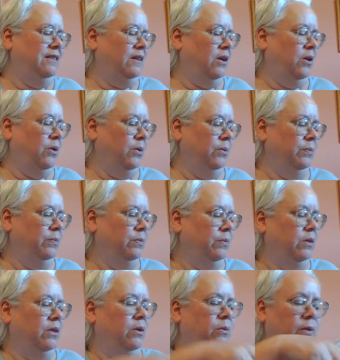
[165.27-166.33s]
So
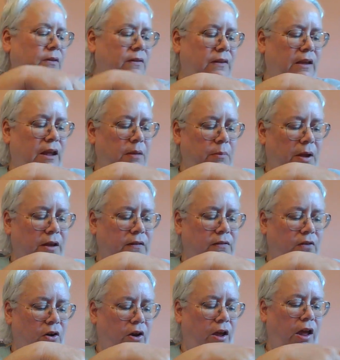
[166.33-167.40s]
we'll see. I might
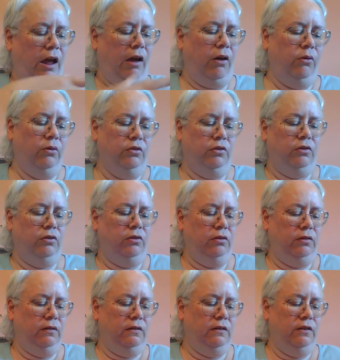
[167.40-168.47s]
start out
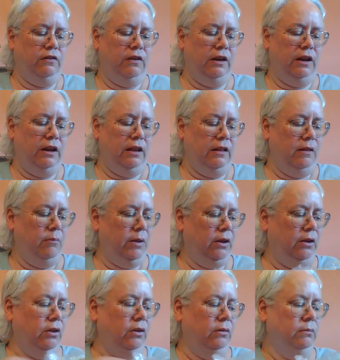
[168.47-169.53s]
stitching it in the
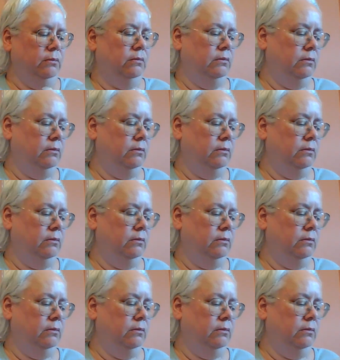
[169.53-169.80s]
middle